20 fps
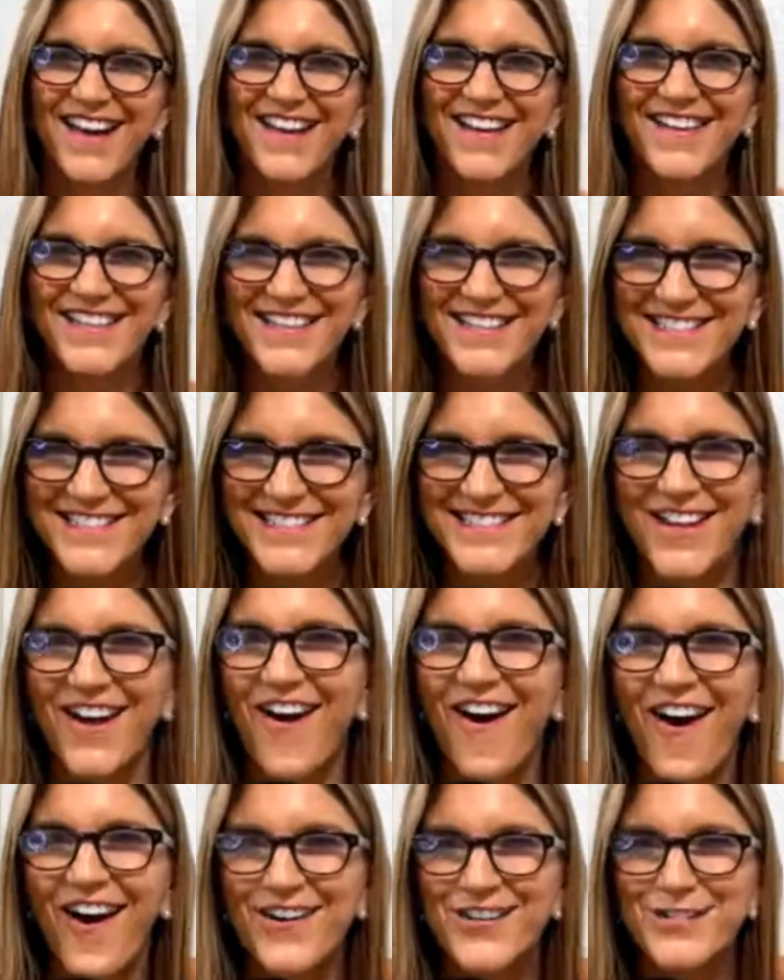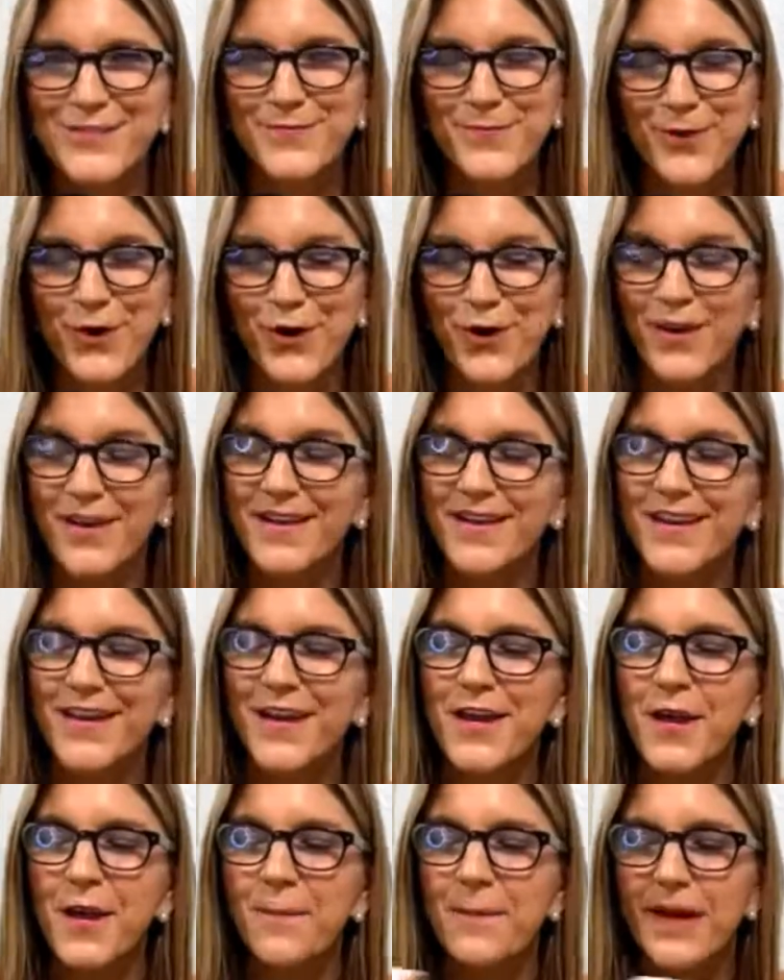This is a harsh book.
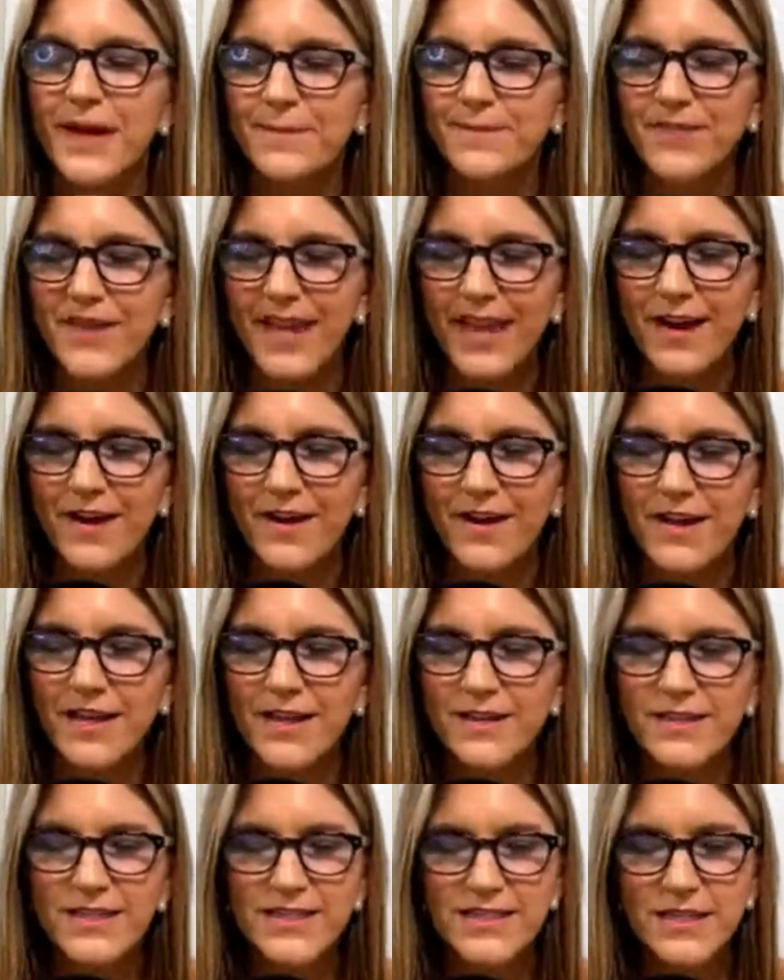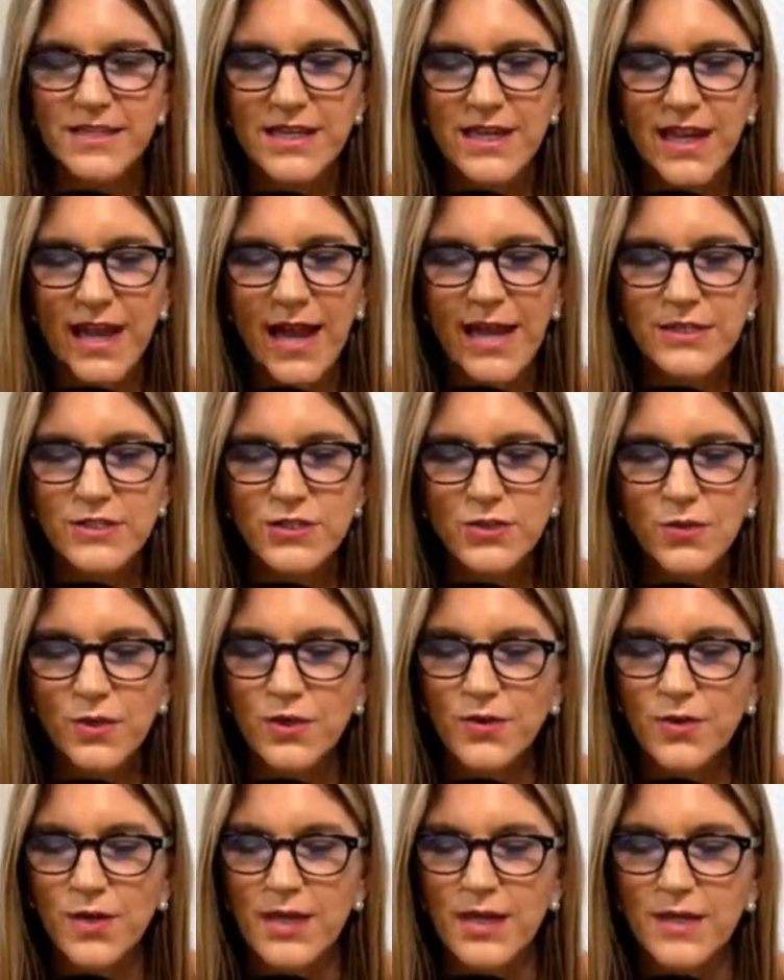But here, this is the thing. I do
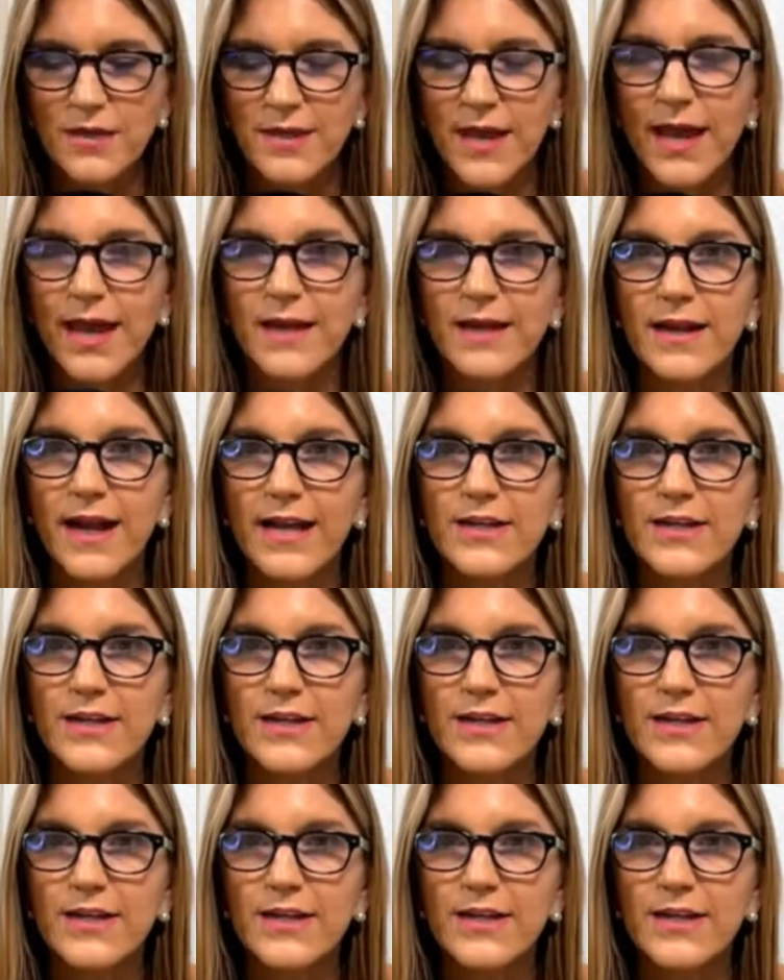agree that